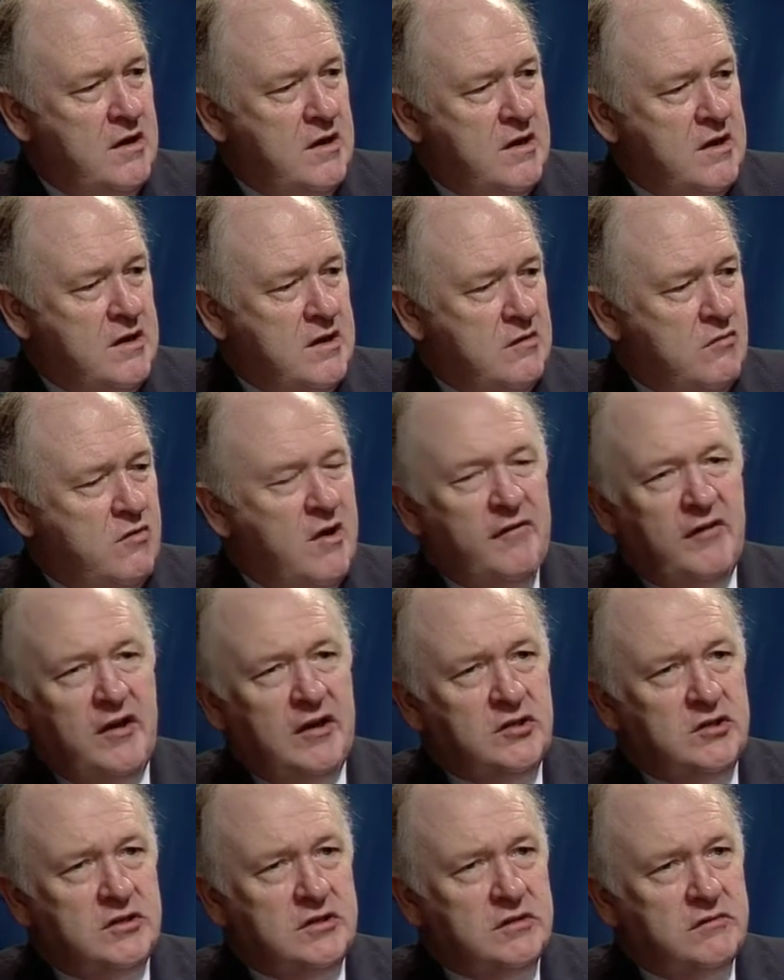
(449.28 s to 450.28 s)
rough
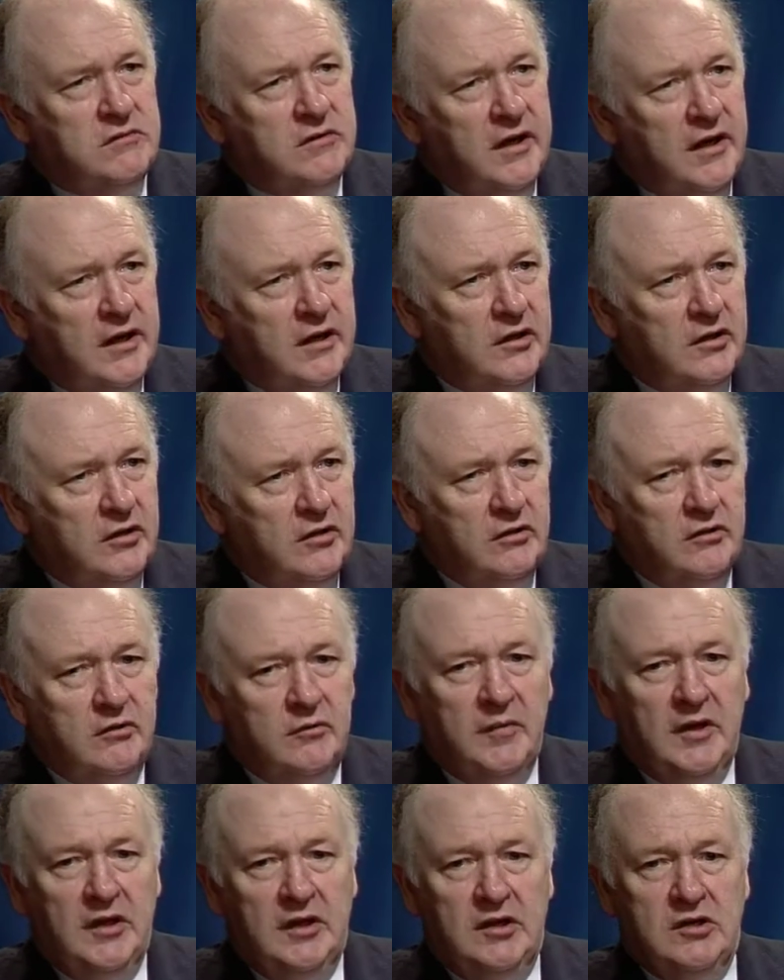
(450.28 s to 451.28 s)
edges are attended to,
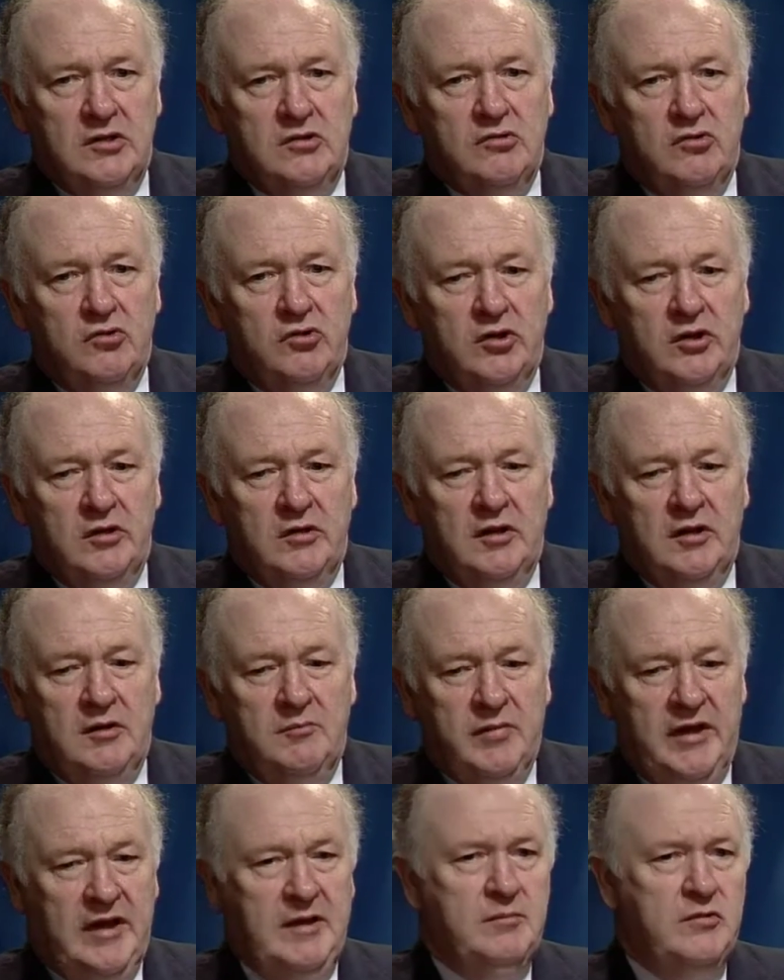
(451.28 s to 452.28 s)
making sure that
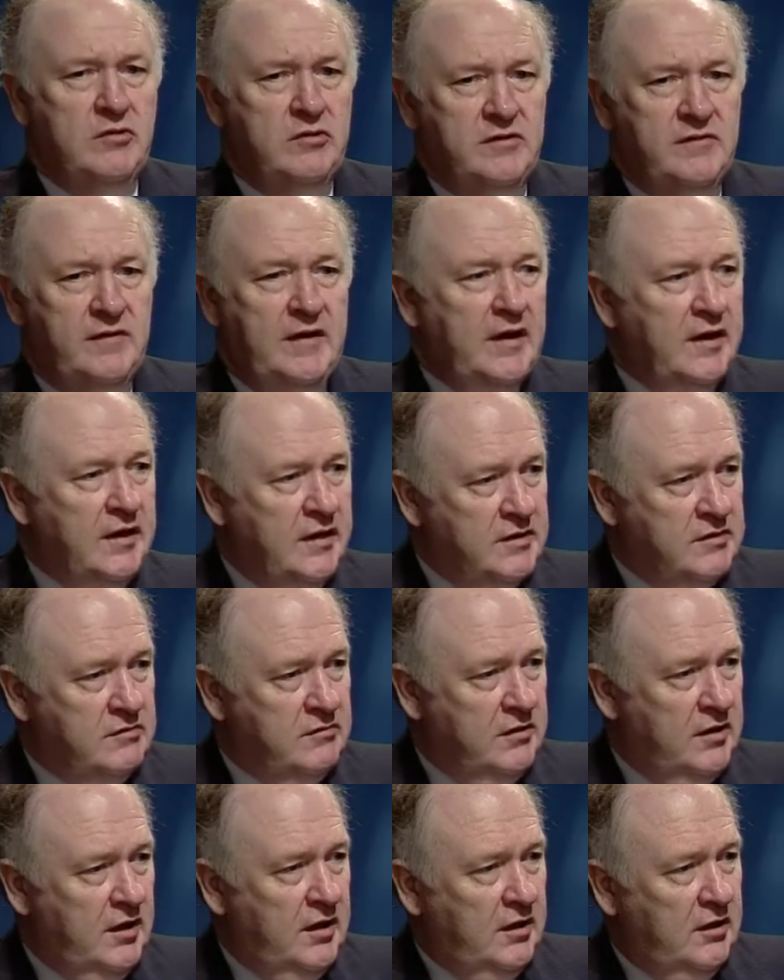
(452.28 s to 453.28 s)
people's feelings are
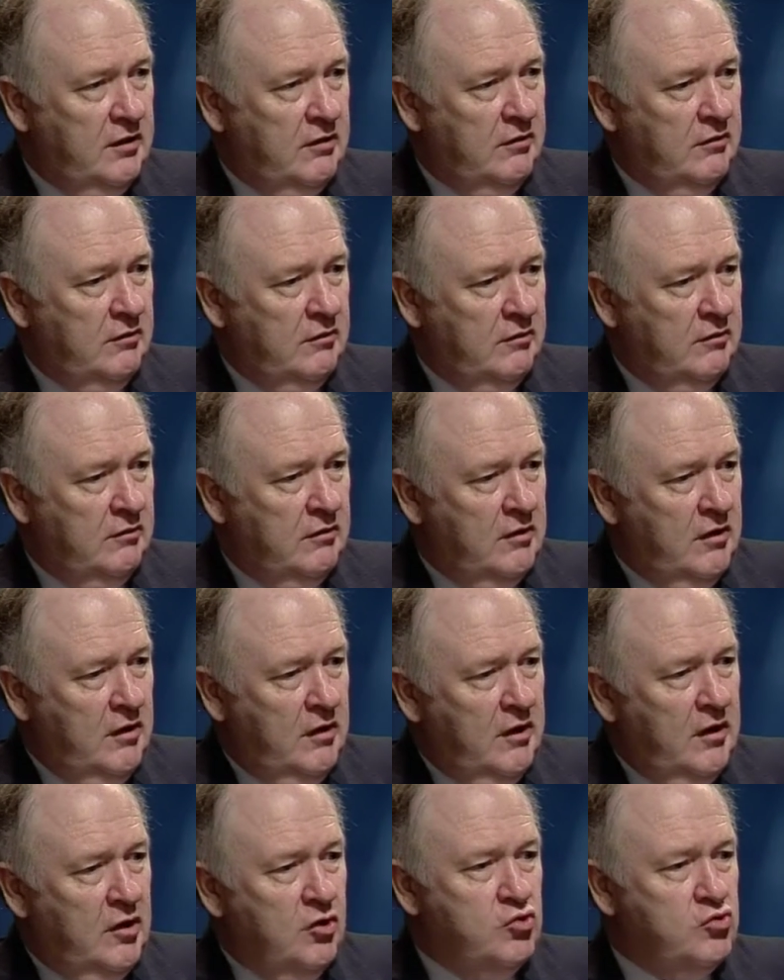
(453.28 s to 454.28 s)
attended to,
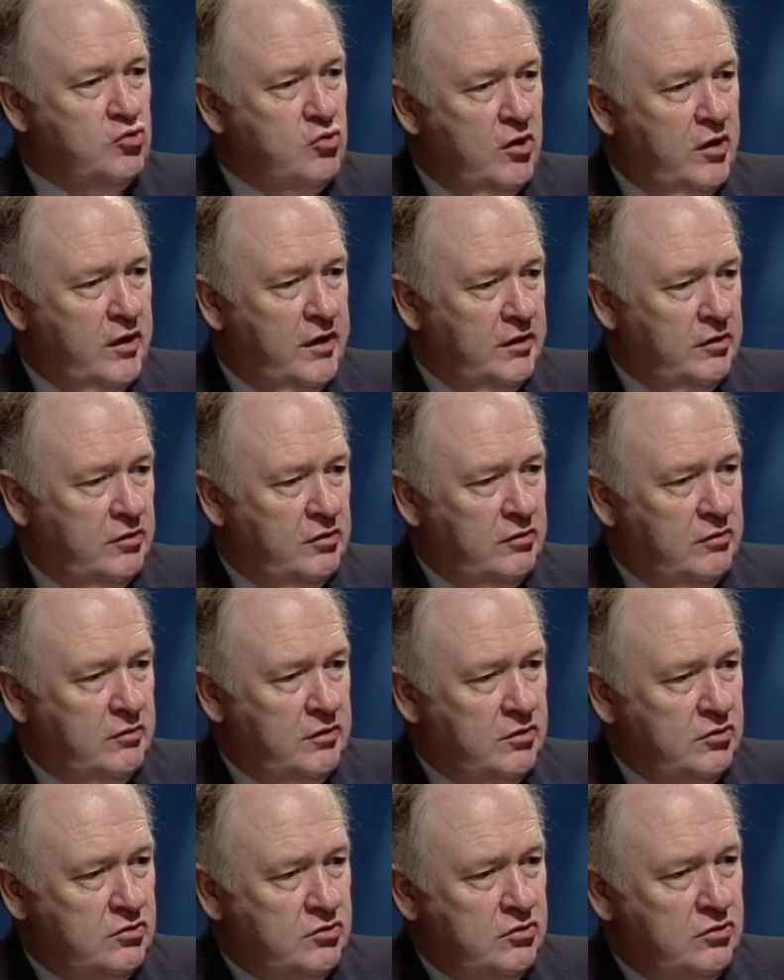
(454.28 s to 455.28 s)
trying to
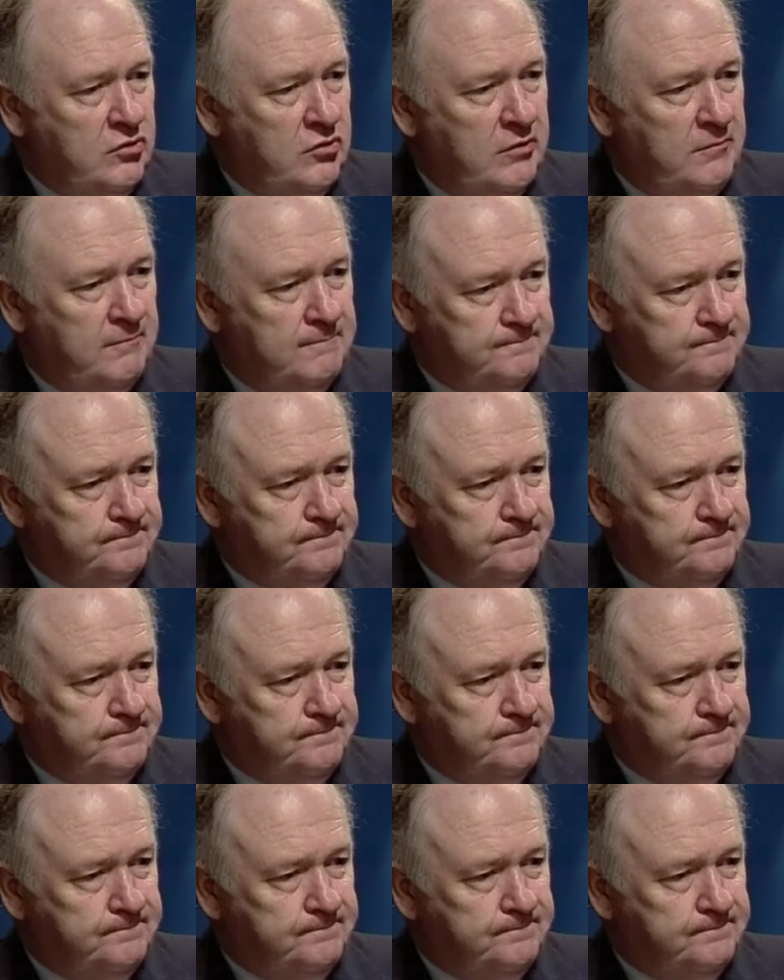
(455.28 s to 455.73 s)
ensure